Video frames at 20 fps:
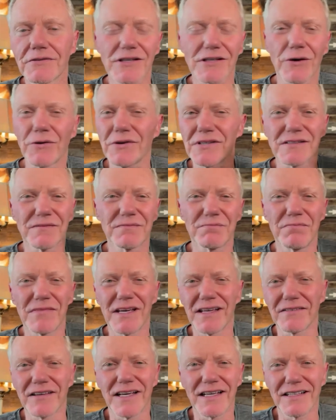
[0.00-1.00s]
always a,
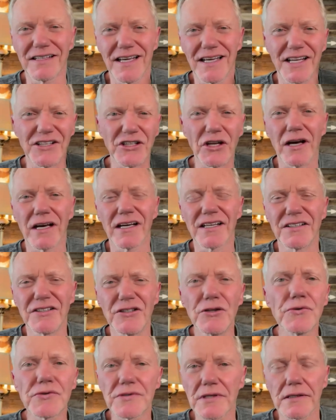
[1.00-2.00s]
a, a, a
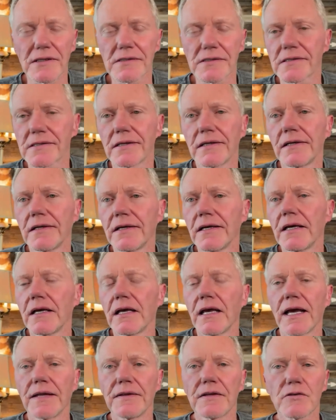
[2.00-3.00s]
nuisance.
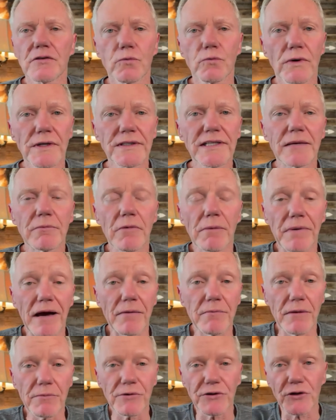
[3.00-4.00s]
And this one came up. I
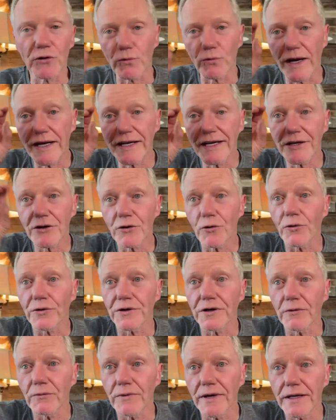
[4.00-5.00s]
remember in the right-hand
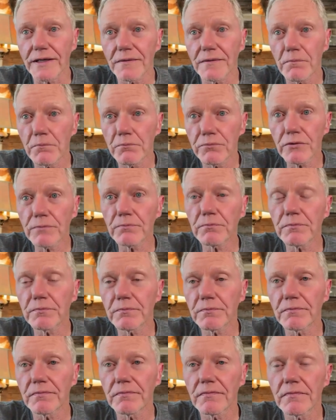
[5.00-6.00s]
corner, it went, boop.
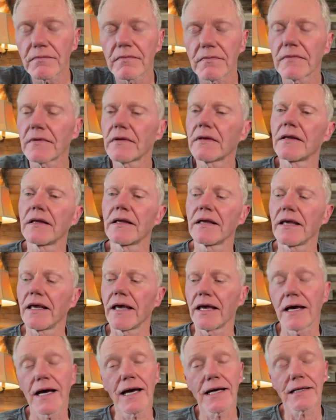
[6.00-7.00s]

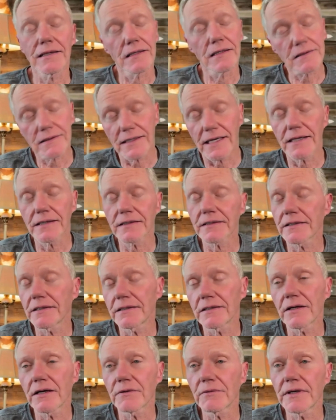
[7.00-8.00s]
And I looked at it, you
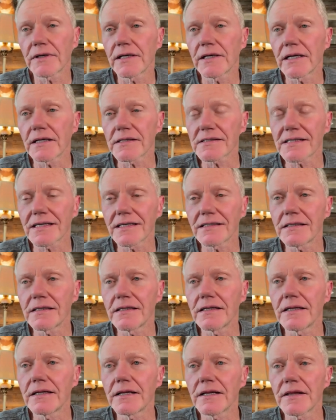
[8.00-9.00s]
know, and, I went, and it said
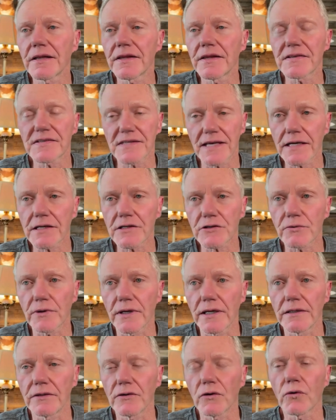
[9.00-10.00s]
the sex
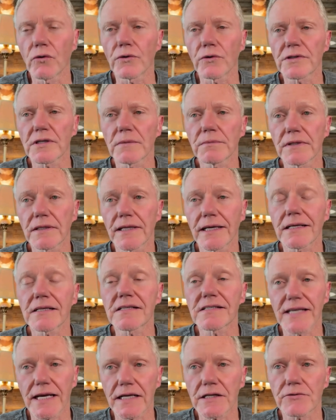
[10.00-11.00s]
trade or something like
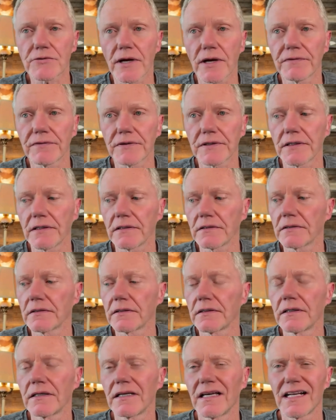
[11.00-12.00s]
sex trafficking.
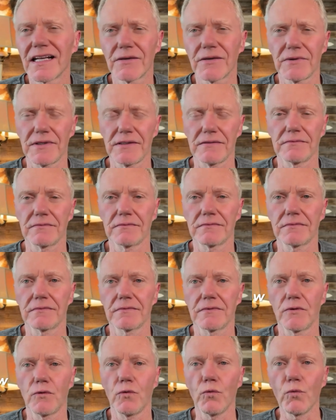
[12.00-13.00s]
And I went,
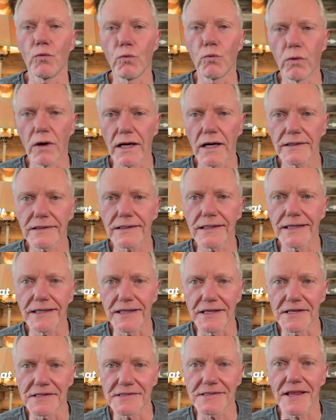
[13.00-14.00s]
what
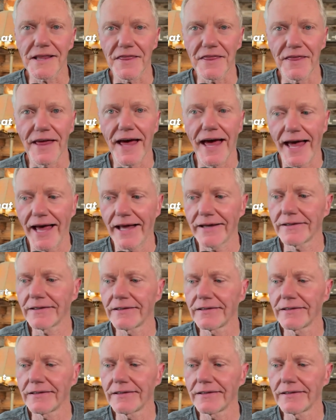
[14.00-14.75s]
is that?